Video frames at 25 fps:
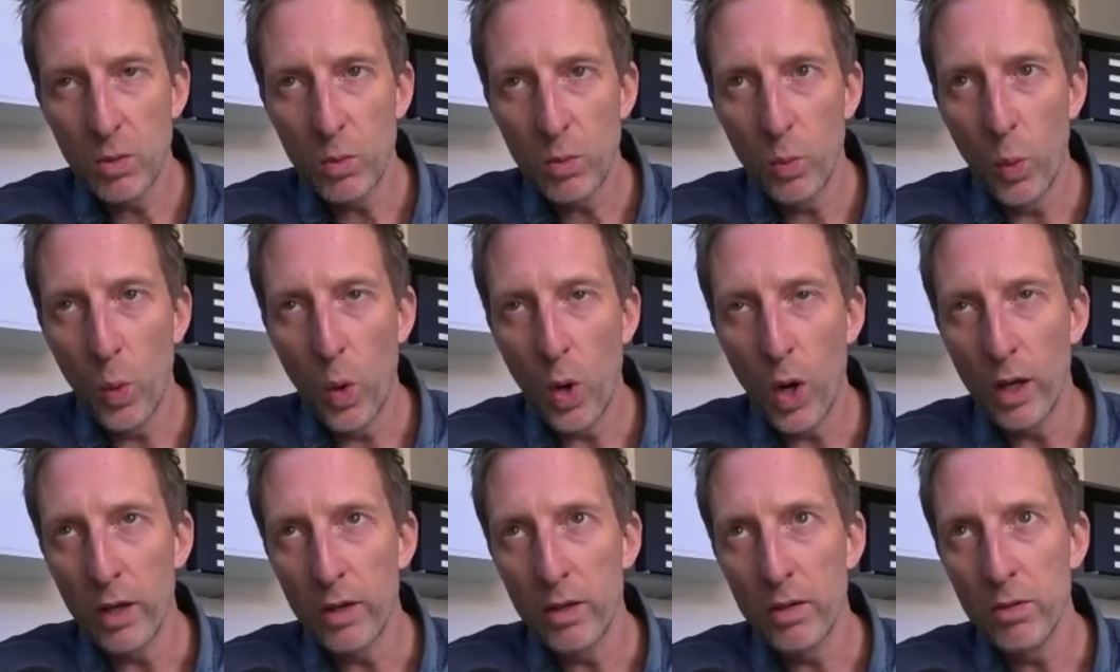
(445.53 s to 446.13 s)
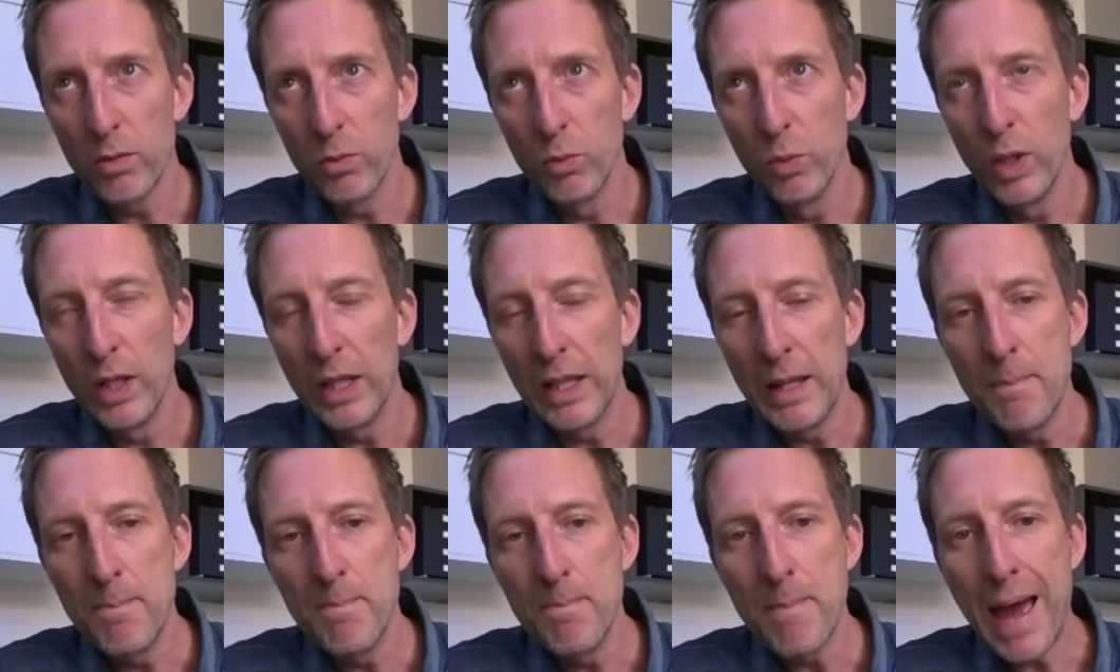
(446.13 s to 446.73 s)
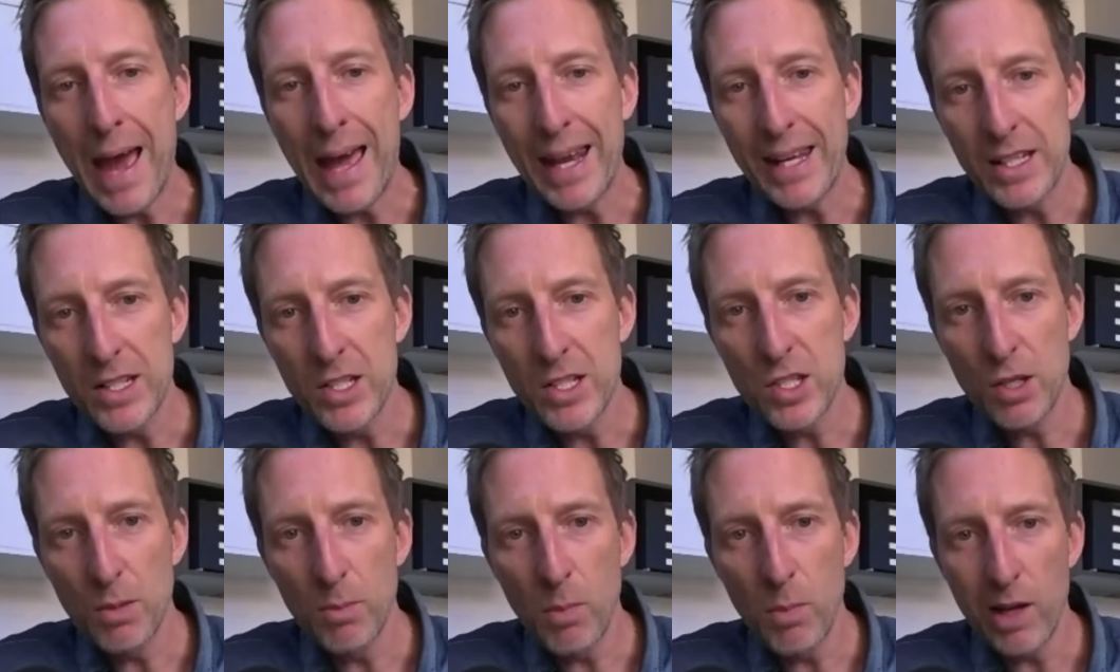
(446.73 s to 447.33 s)
what really mattered
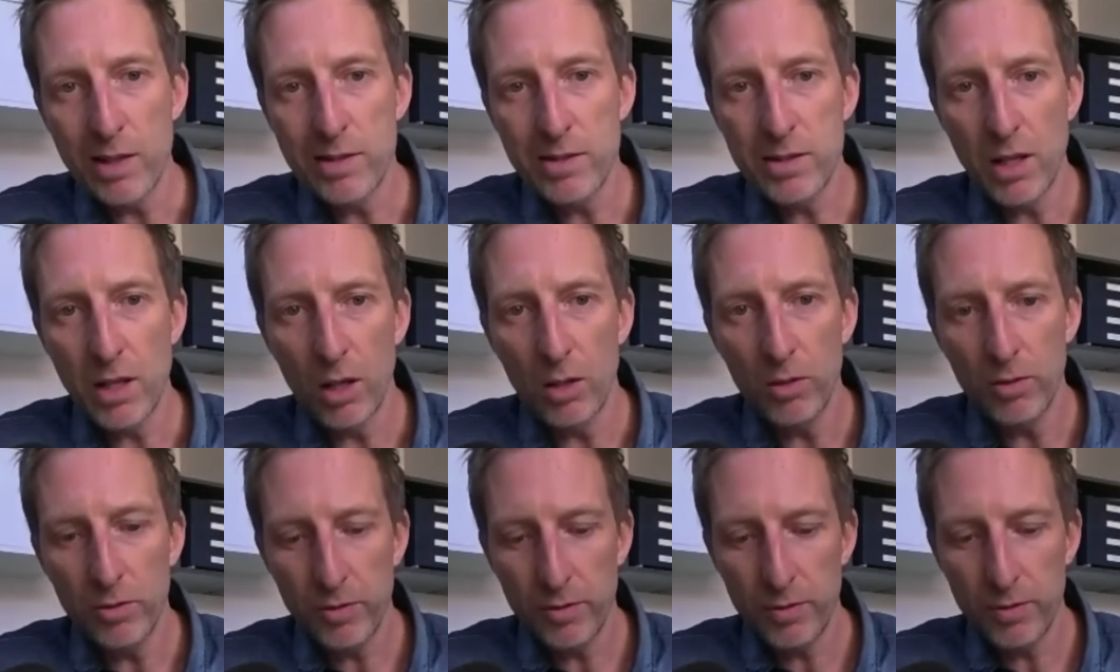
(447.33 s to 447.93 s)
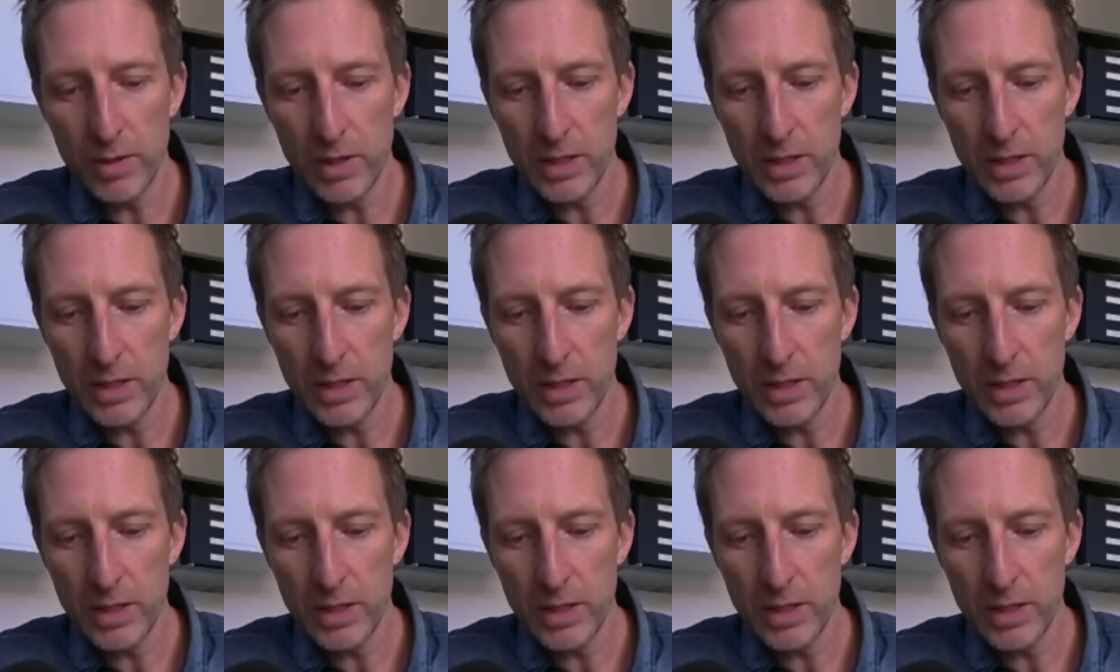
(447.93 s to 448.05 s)
to myself.